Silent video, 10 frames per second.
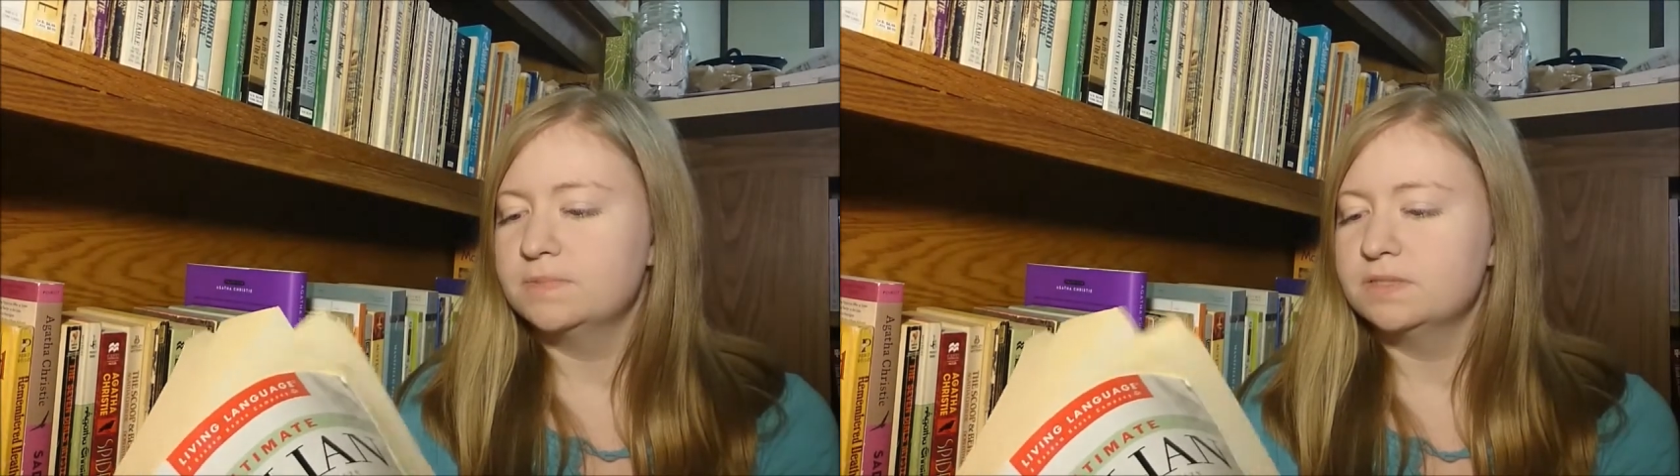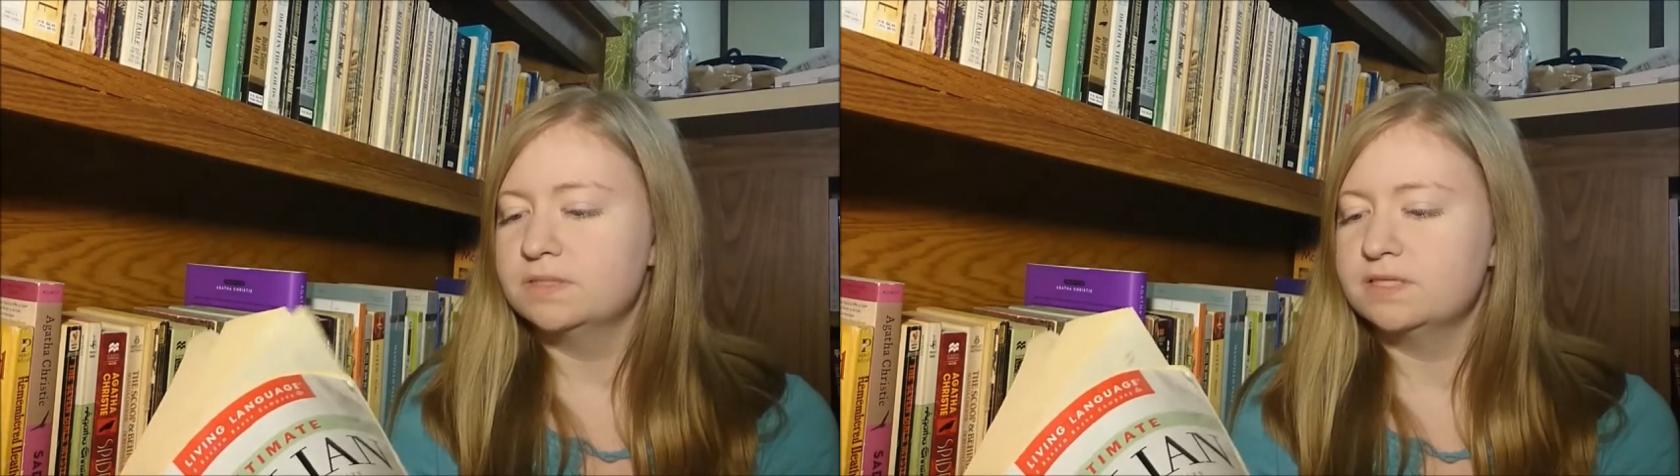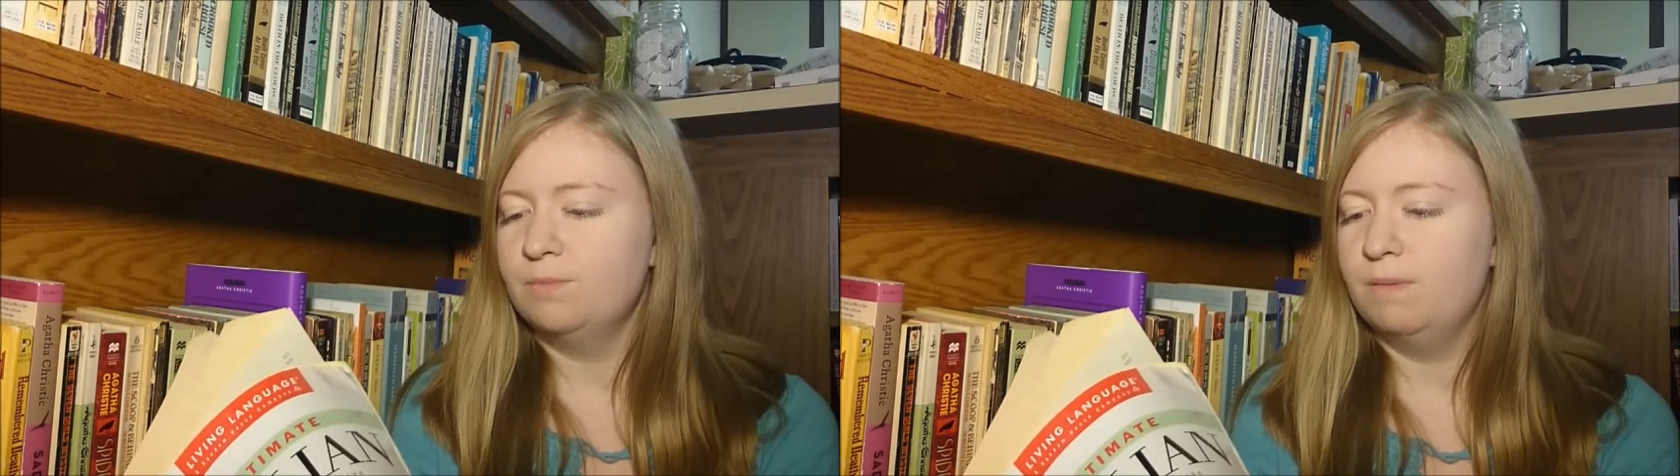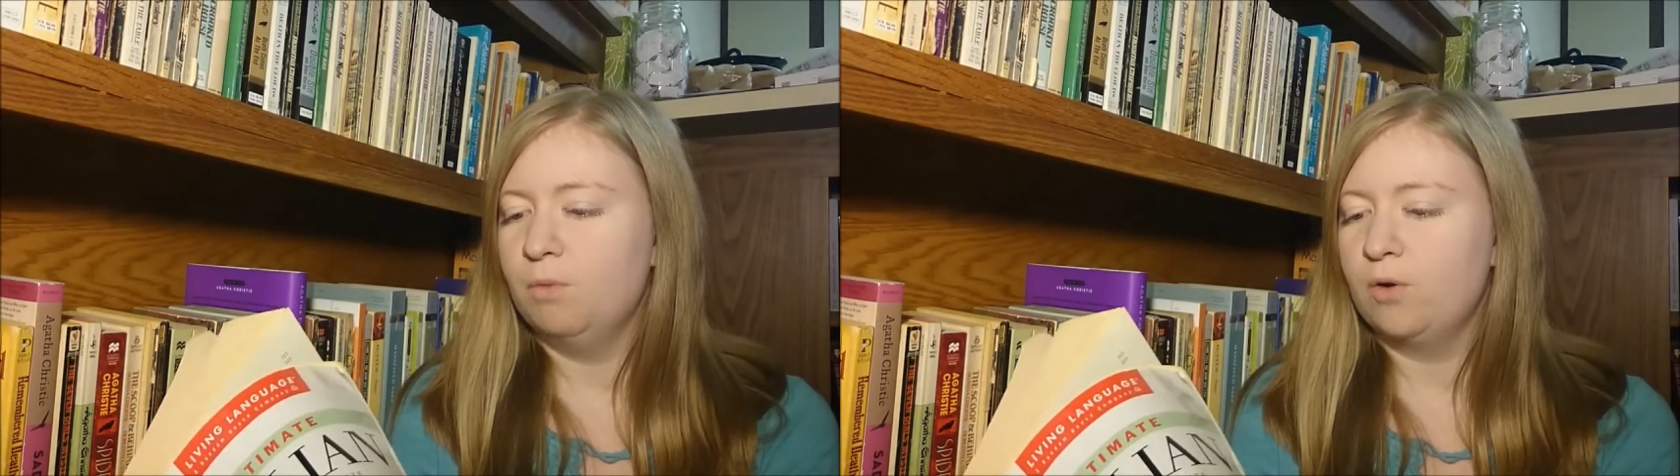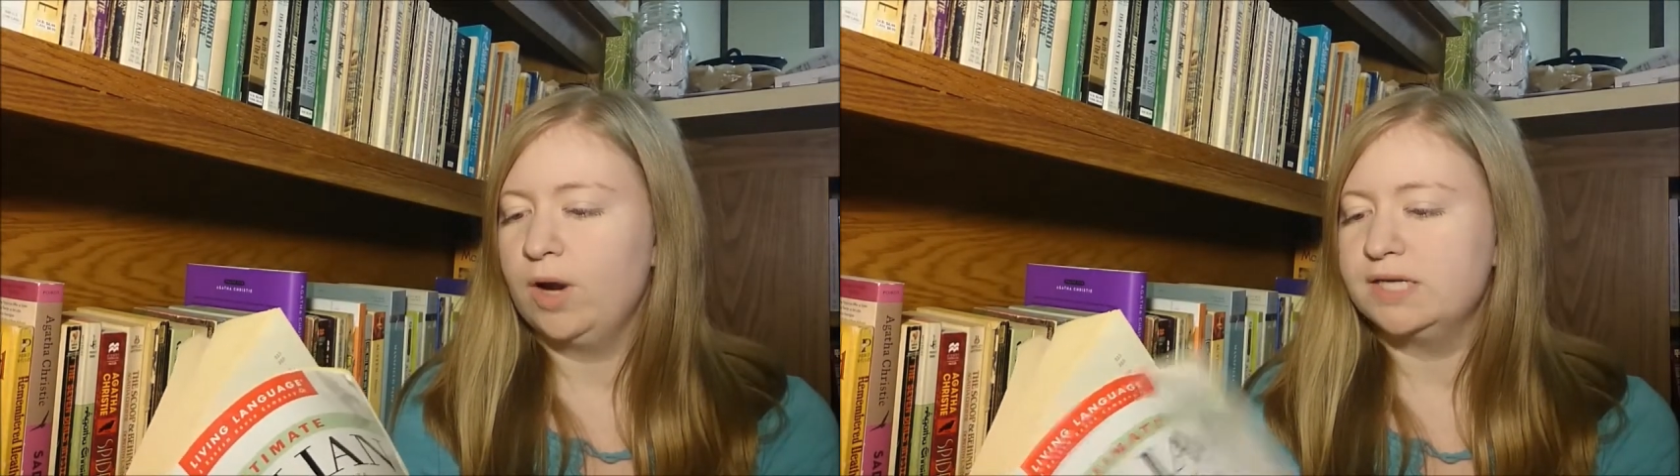somewhat more